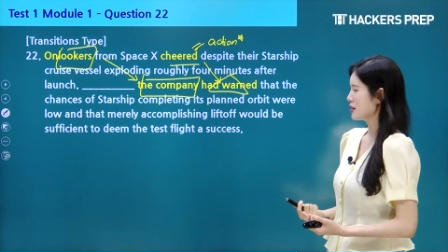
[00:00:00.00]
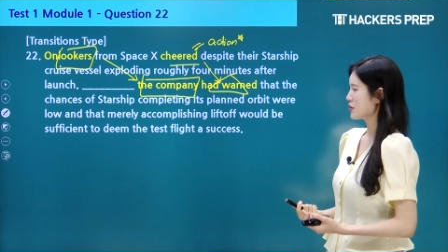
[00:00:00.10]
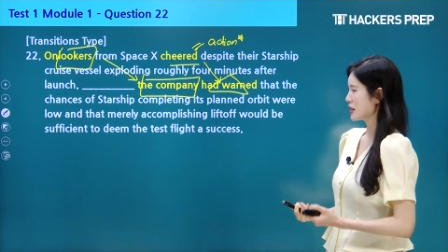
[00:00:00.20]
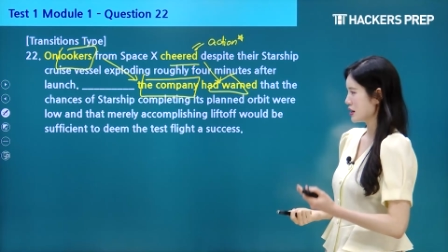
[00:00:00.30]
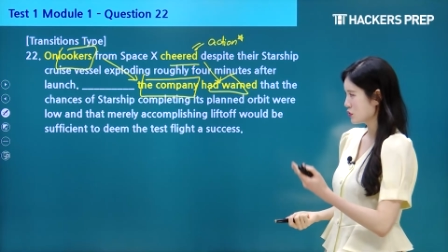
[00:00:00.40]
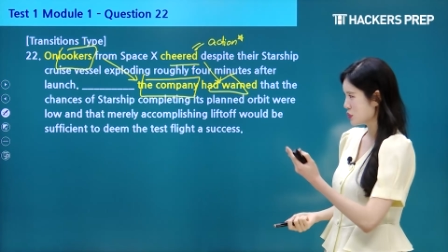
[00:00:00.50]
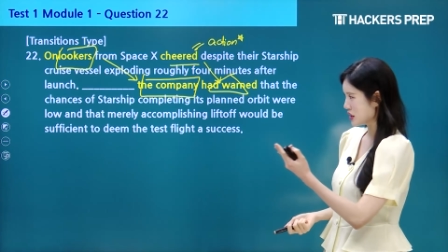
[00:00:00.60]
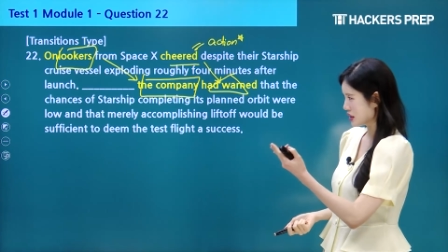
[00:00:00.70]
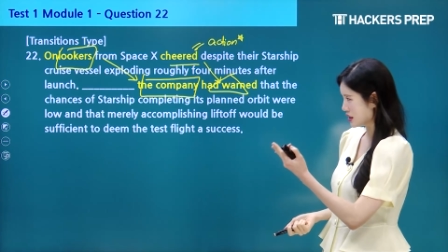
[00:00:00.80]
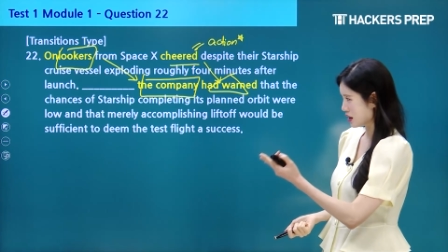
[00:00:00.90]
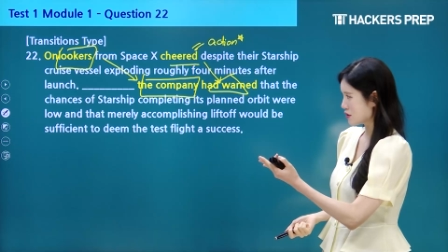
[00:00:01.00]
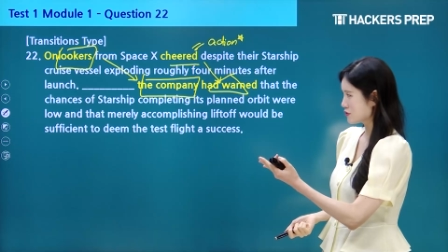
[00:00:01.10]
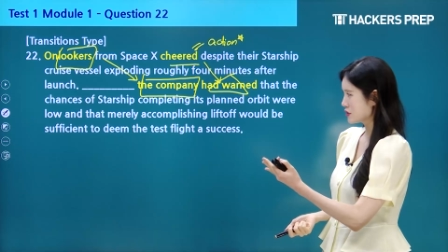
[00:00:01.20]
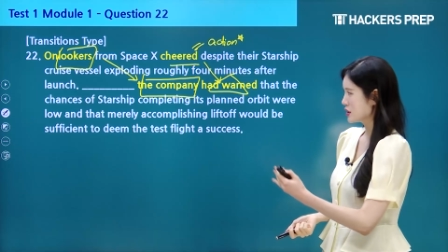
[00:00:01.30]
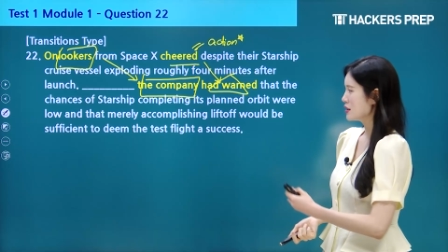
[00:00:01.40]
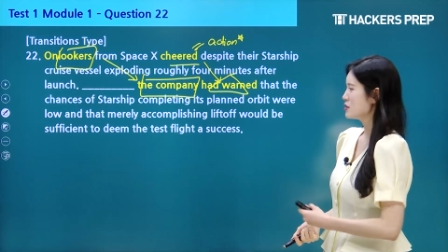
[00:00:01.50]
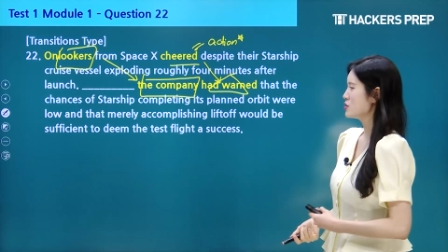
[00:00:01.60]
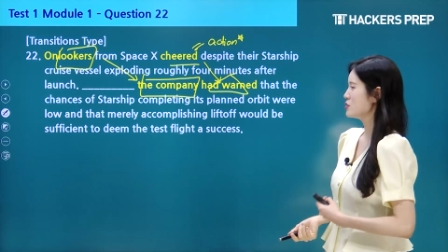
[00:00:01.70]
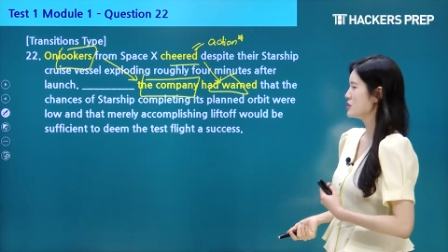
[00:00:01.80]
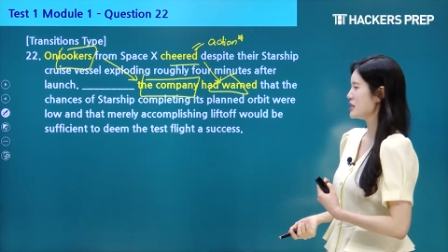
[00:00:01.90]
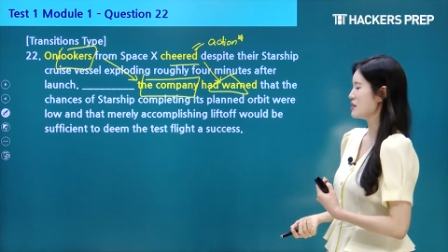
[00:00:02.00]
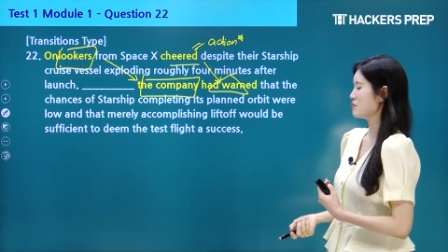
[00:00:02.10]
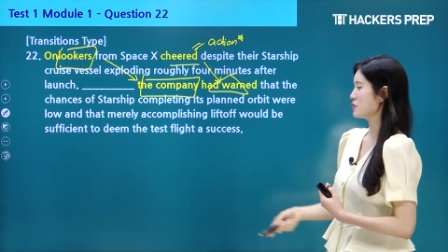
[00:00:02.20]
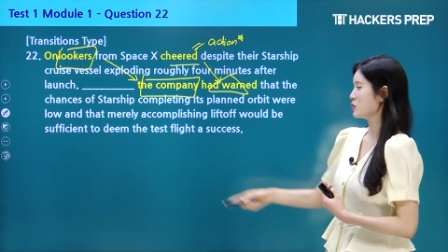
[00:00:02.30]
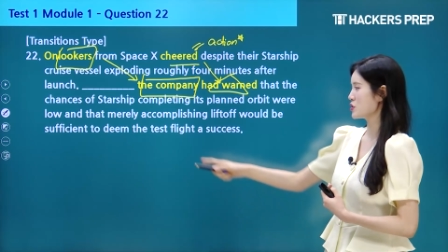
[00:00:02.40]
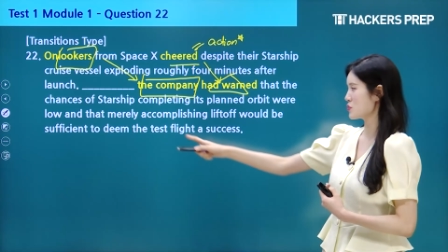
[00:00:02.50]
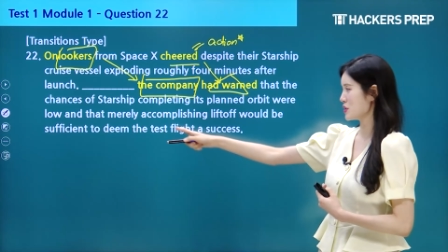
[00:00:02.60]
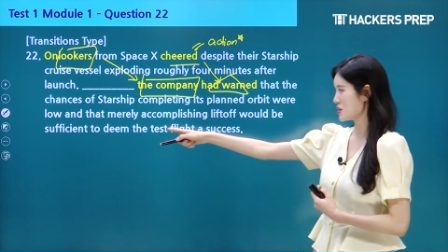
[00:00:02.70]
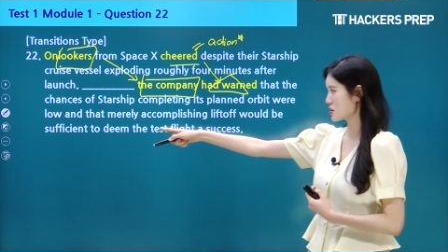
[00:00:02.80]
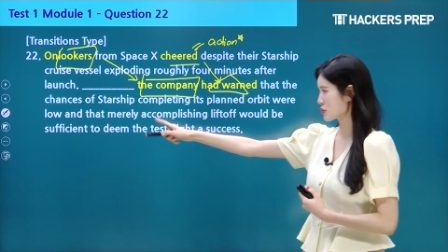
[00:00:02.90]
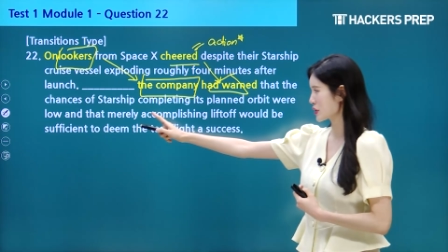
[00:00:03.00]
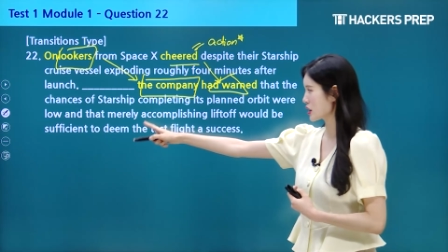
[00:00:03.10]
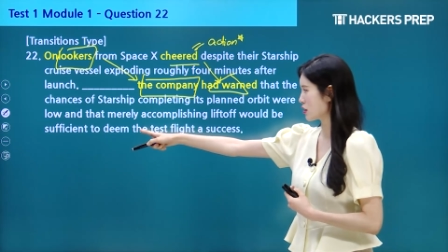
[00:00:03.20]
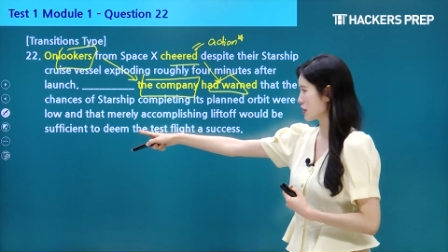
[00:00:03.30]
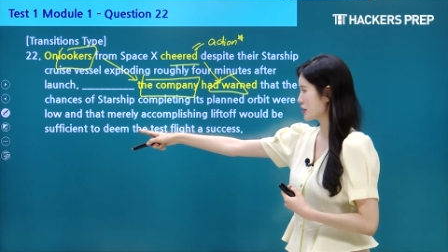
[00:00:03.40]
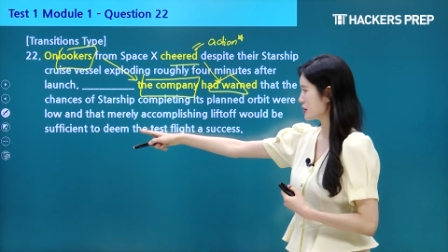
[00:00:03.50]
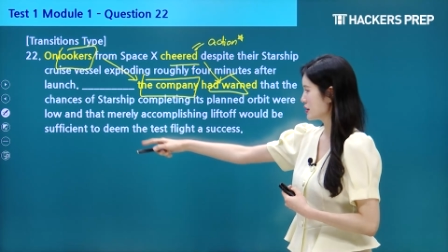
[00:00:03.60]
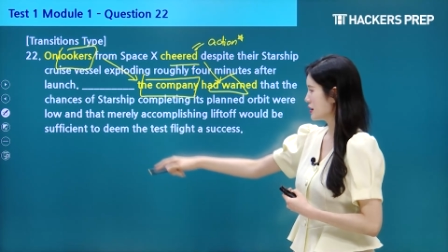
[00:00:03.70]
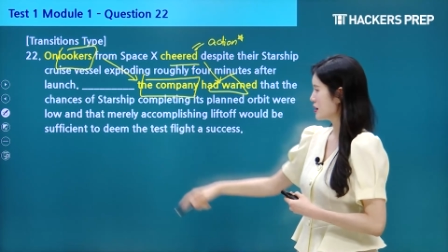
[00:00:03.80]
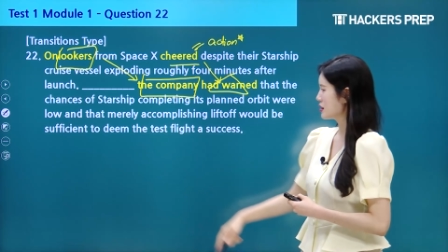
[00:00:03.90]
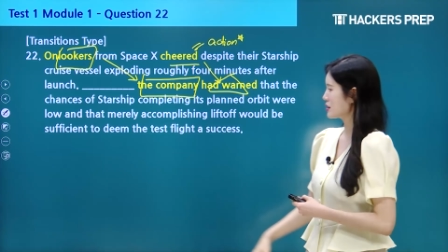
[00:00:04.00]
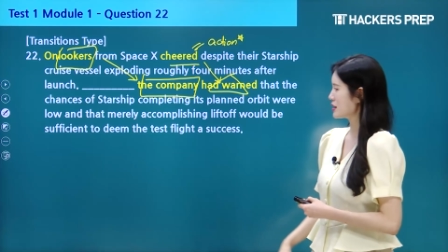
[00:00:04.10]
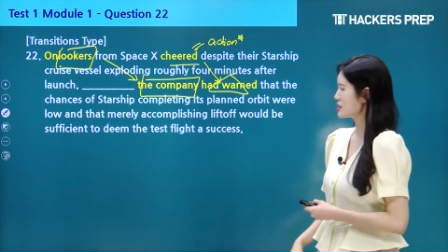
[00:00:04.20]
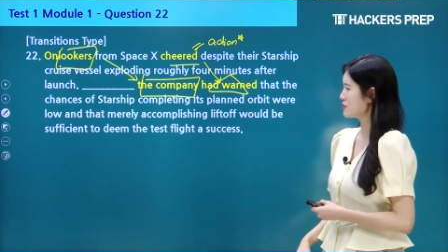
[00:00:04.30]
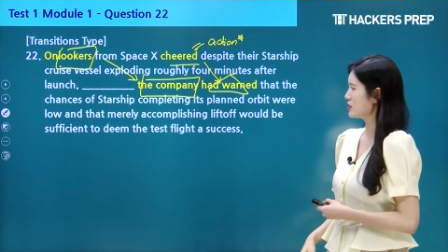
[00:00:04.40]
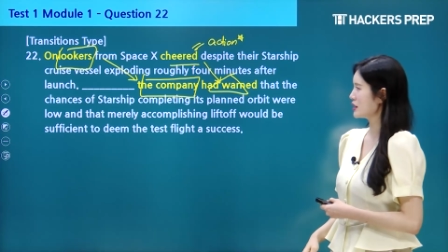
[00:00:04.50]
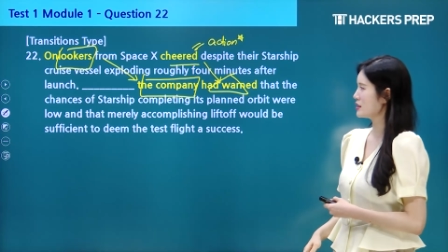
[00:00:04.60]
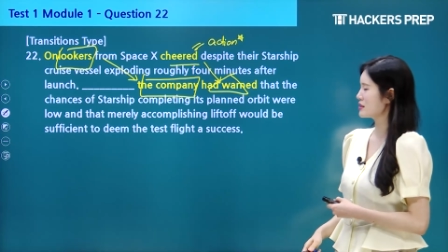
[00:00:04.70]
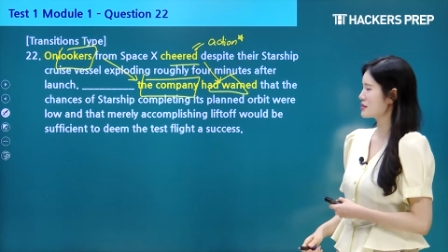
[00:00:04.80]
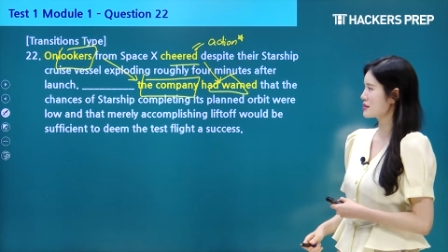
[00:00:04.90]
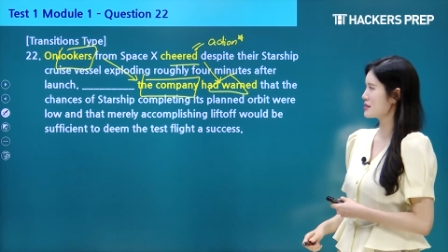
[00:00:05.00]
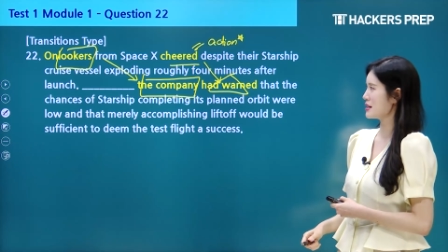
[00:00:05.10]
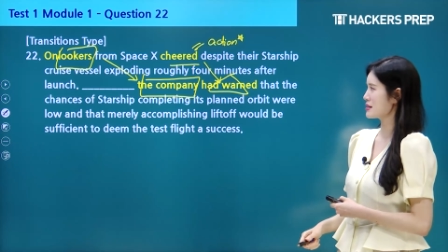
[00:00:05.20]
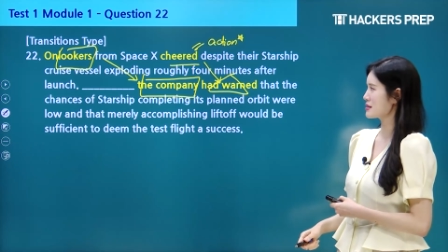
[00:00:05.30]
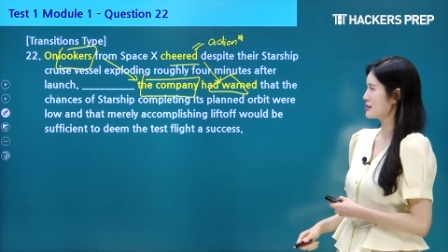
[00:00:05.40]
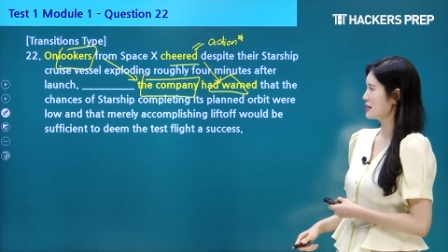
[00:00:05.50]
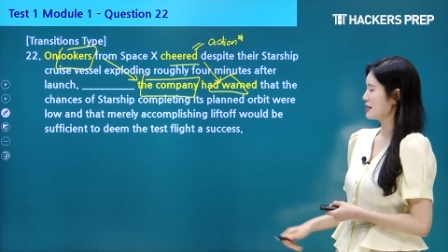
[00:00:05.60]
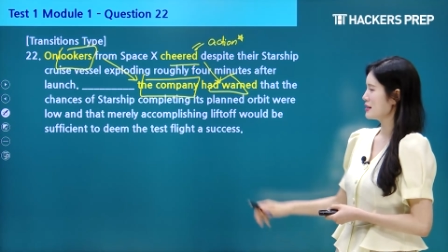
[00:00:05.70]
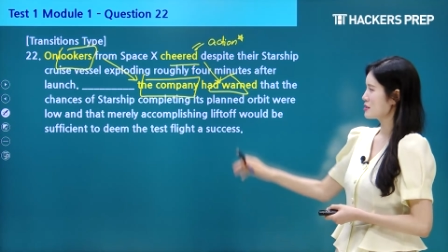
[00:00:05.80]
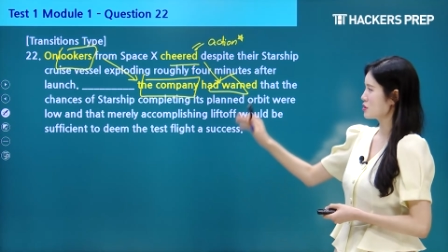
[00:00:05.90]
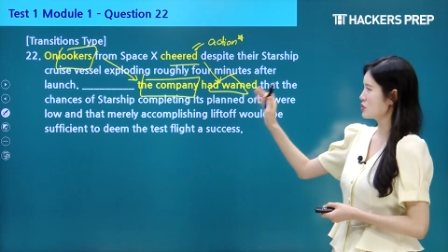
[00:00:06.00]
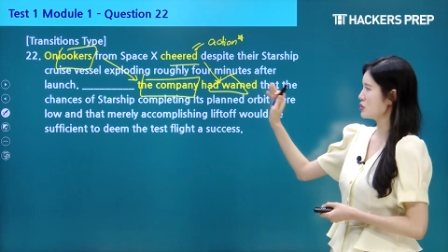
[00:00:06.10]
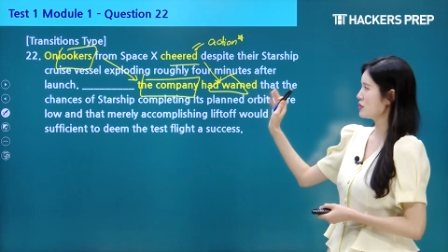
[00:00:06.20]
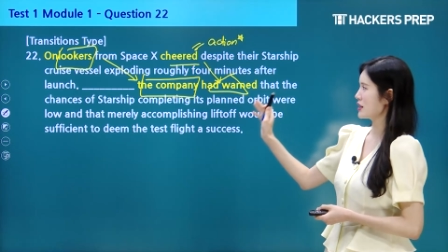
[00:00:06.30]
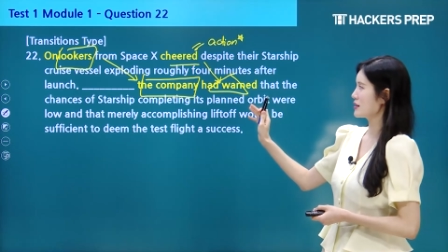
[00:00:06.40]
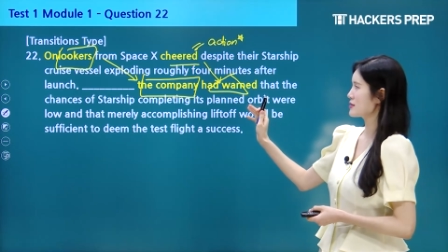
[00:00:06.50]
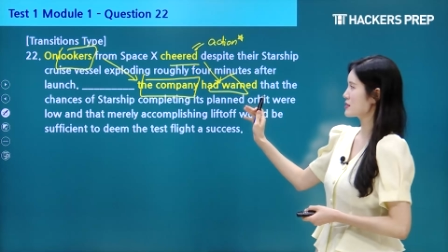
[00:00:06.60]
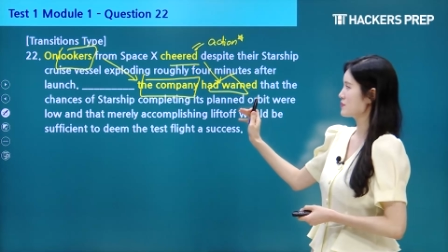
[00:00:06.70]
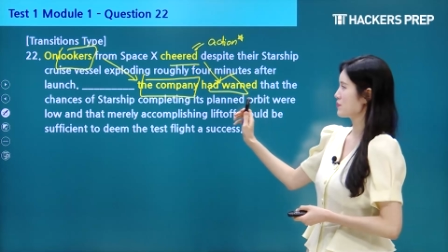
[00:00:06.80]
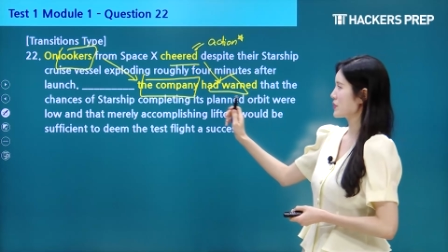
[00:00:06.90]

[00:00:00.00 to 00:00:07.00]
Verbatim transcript: Okay, it would be enough to deem, which means to regard, the test flight a success. So two things.